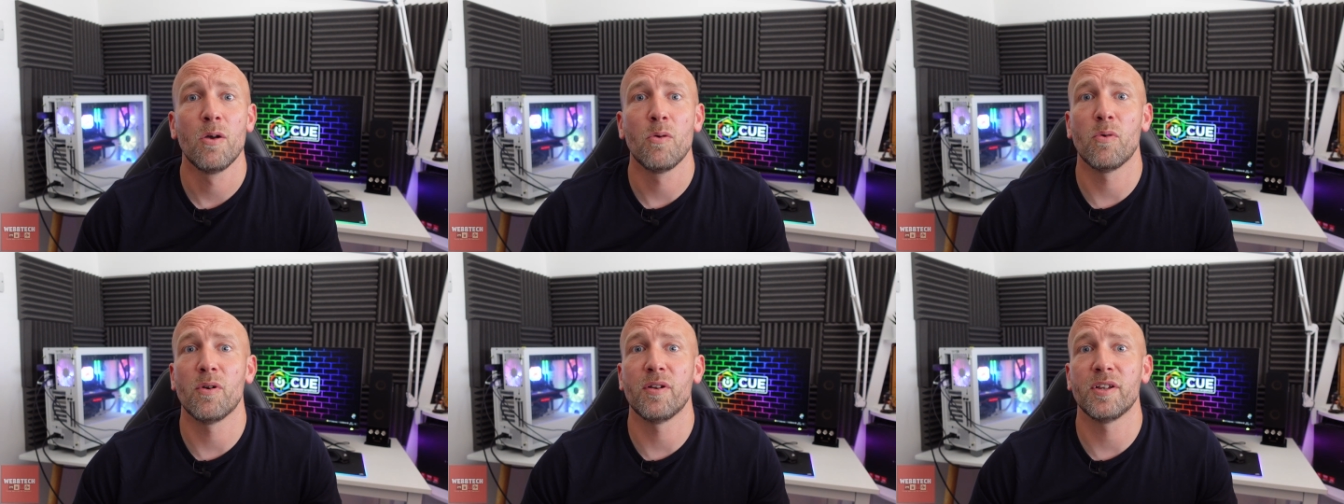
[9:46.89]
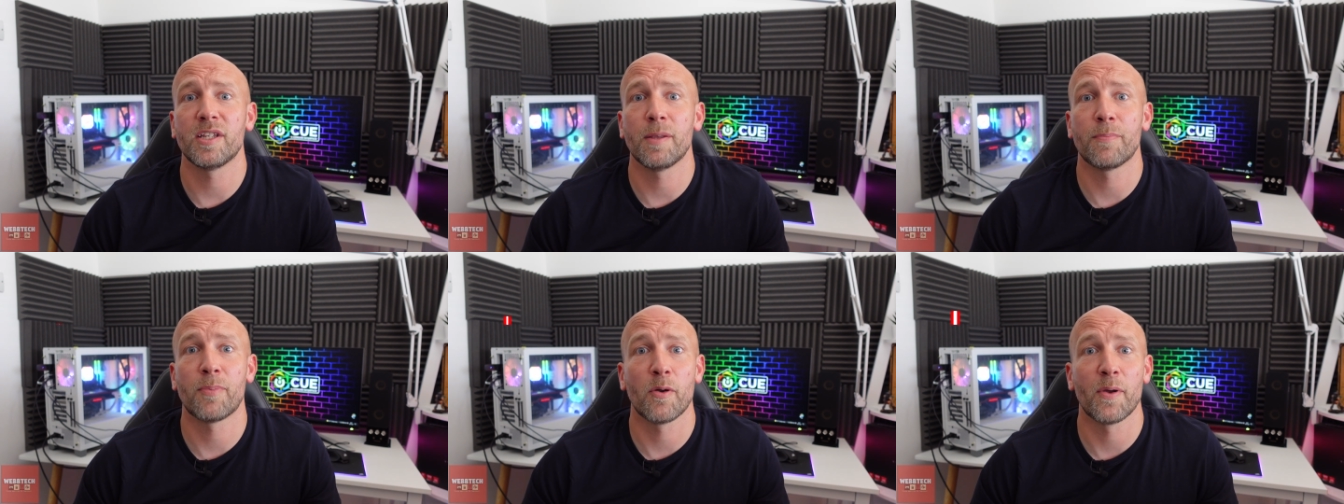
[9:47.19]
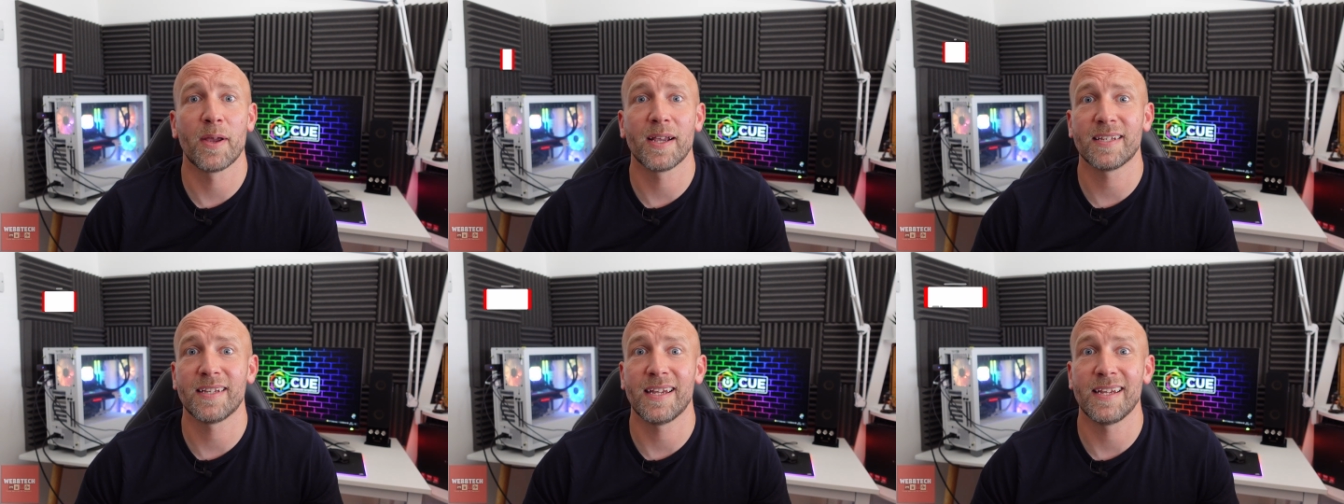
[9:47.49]
whereas the
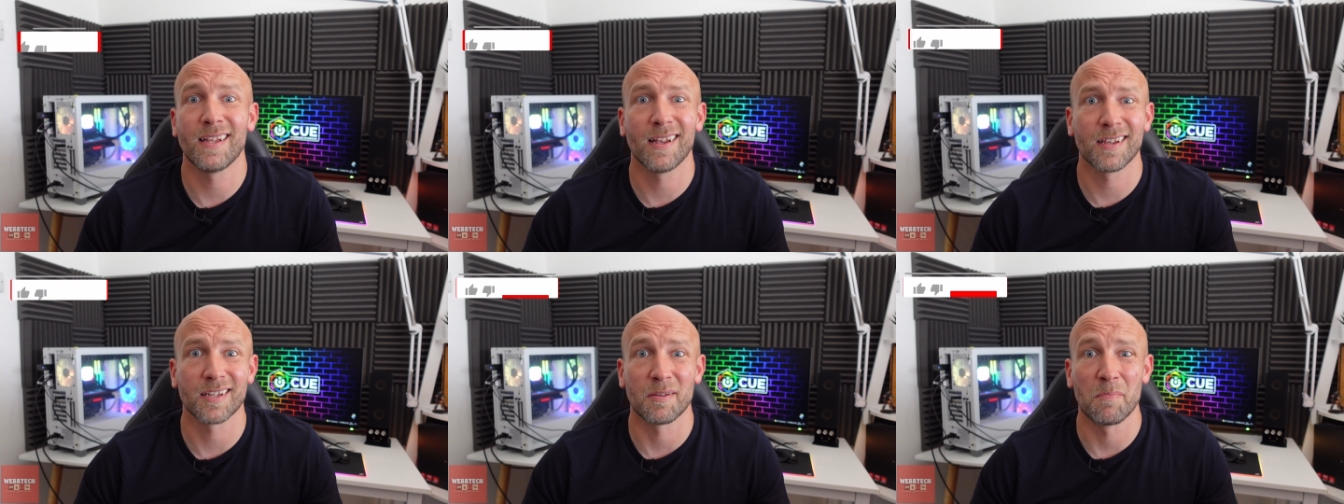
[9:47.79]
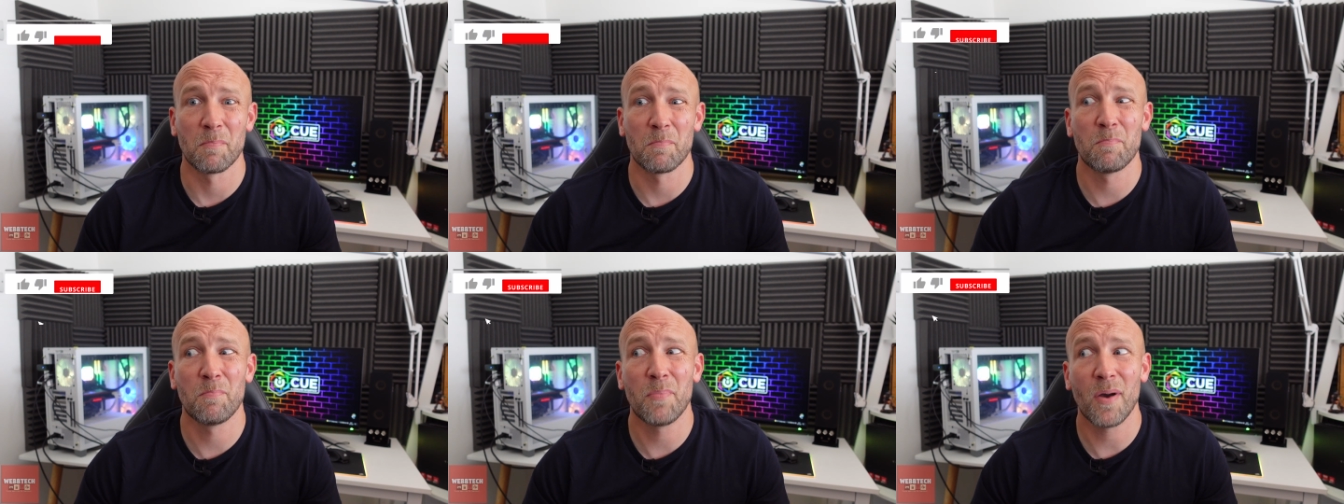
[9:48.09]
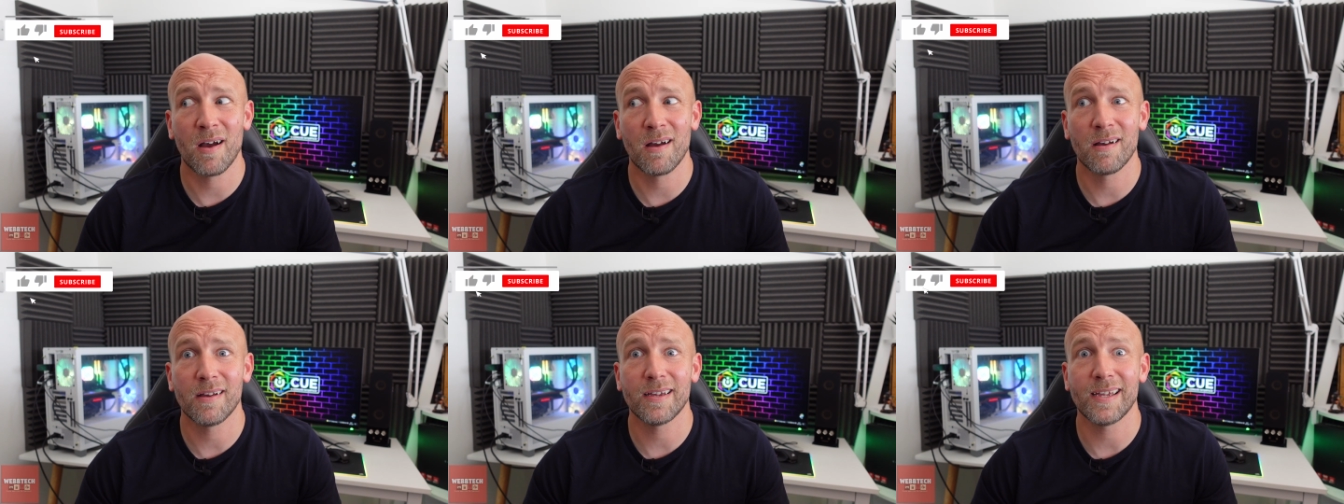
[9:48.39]
Pro XT doesn't,
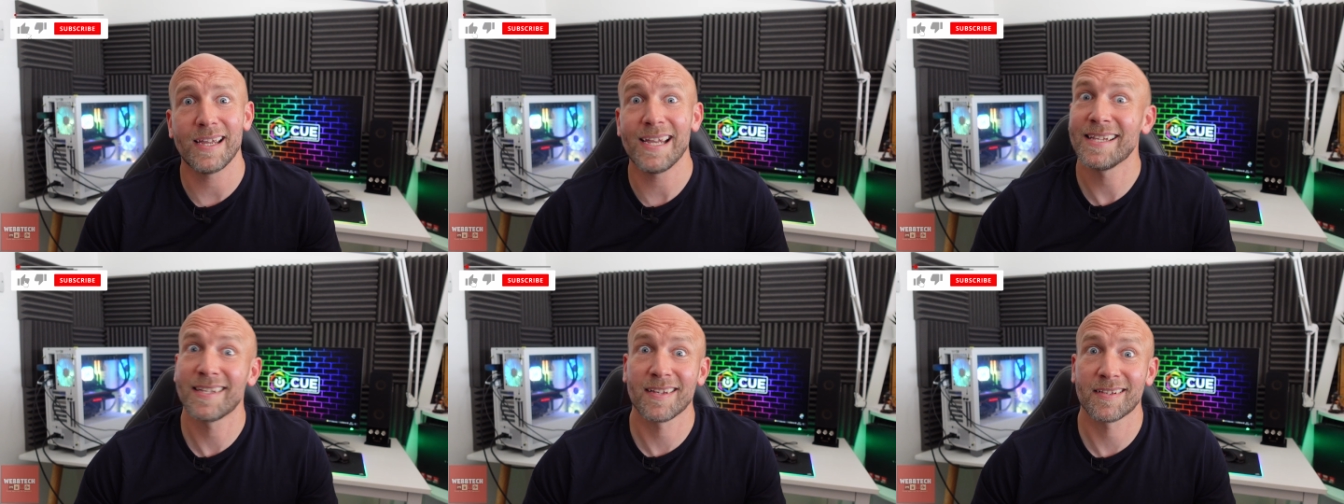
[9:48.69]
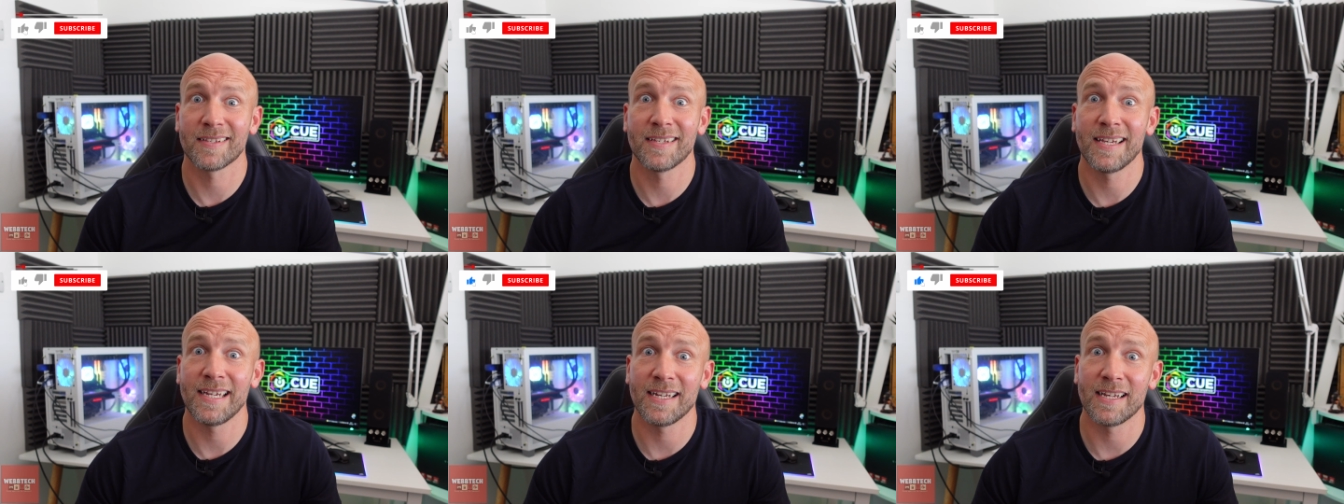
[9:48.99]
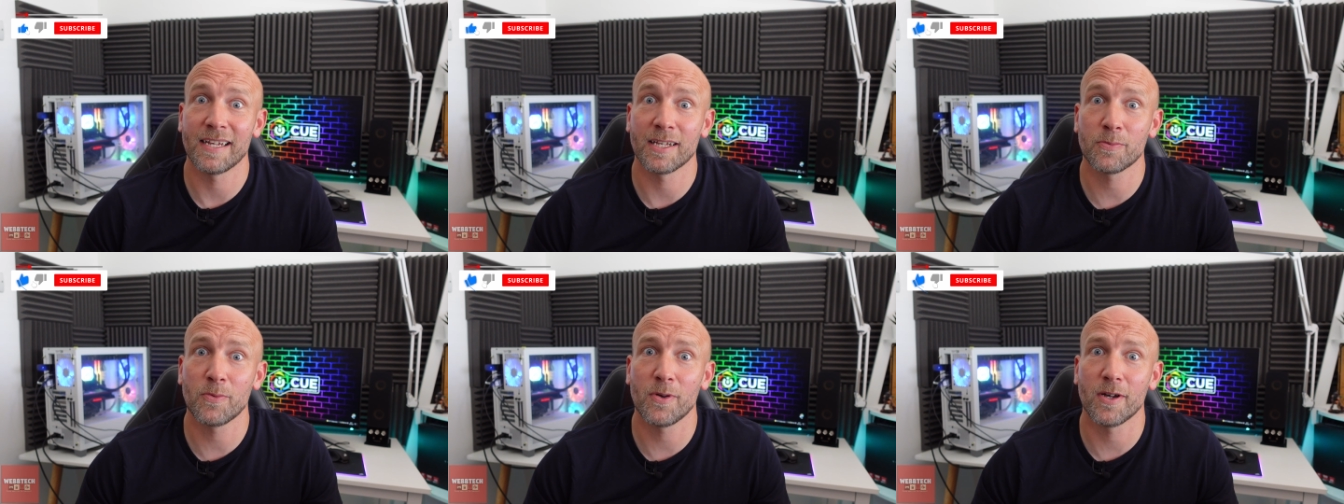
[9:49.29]
but it doesn't need
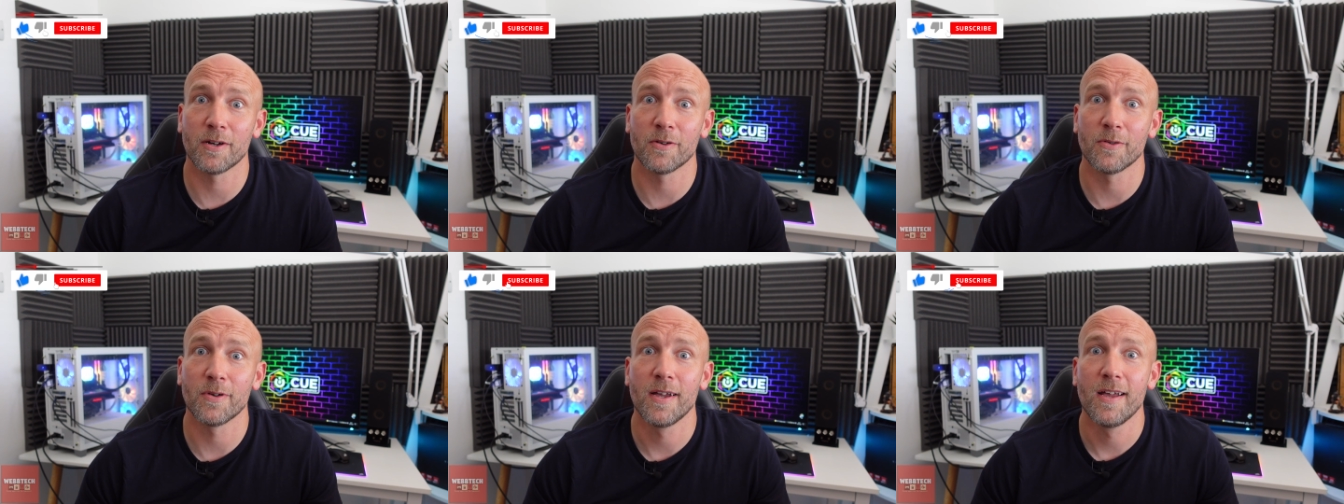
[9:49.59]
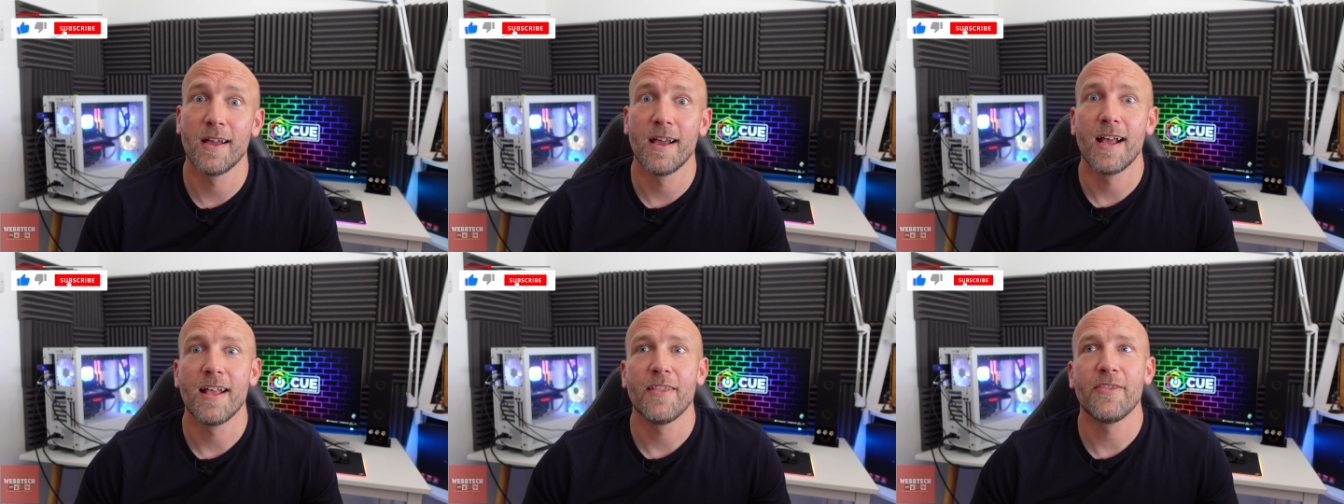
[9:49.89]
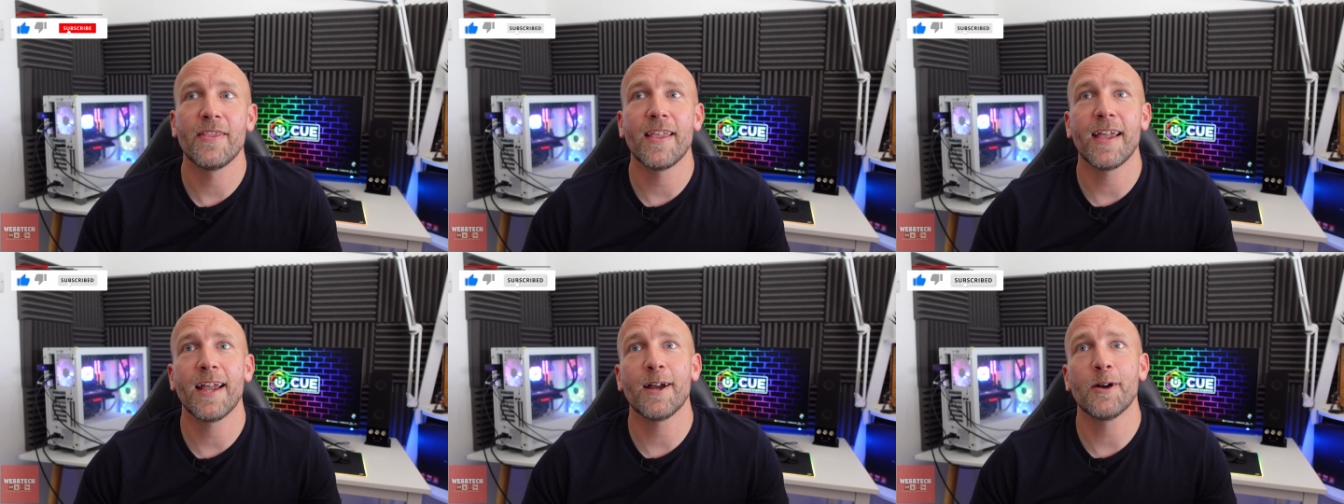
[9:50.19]
it as well.
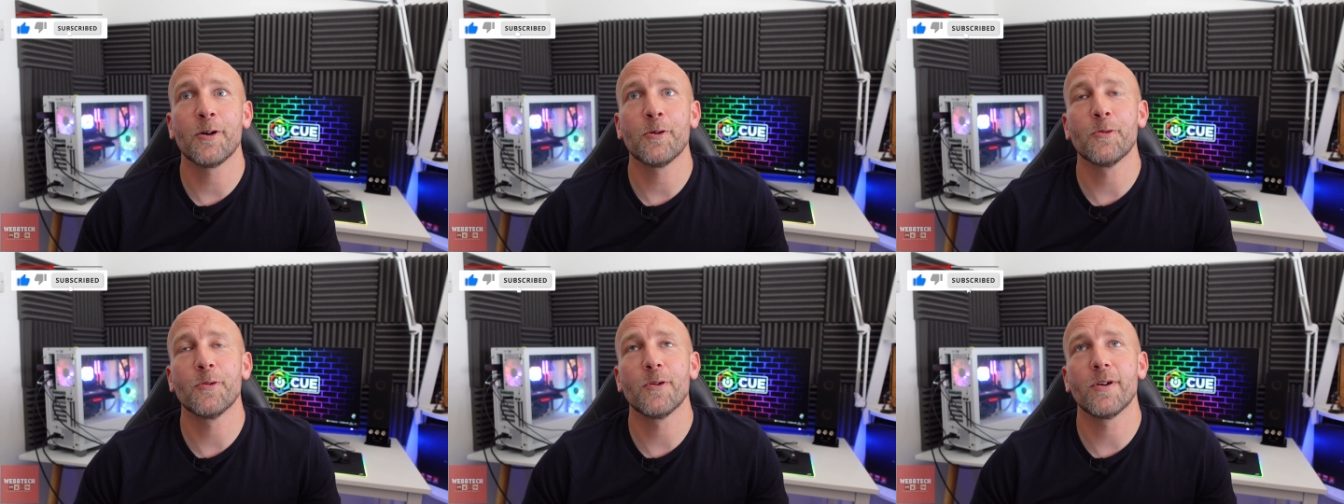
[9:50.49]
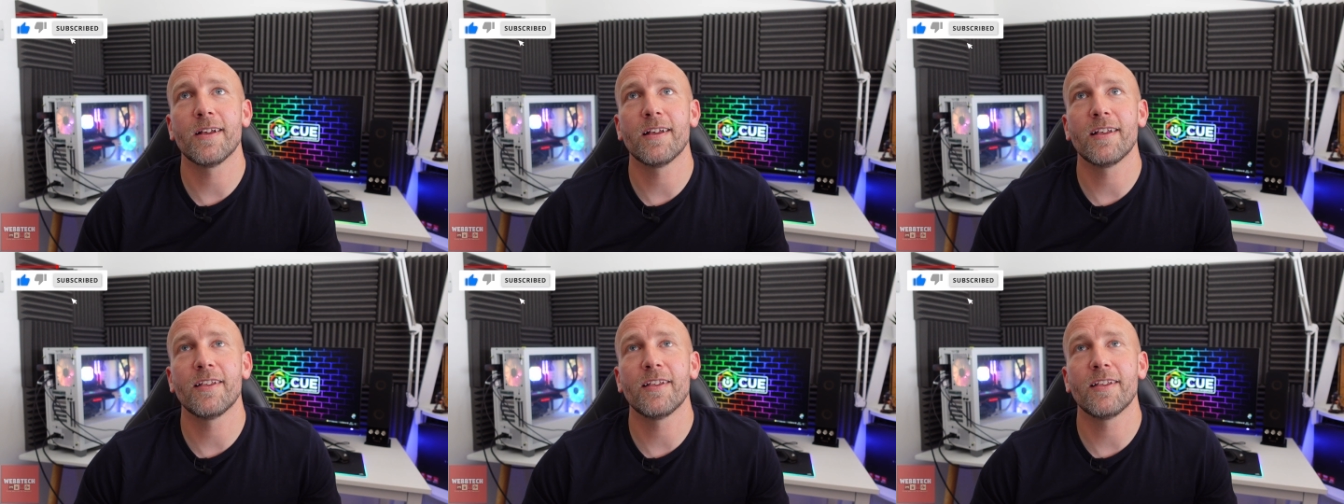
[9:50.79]
Now,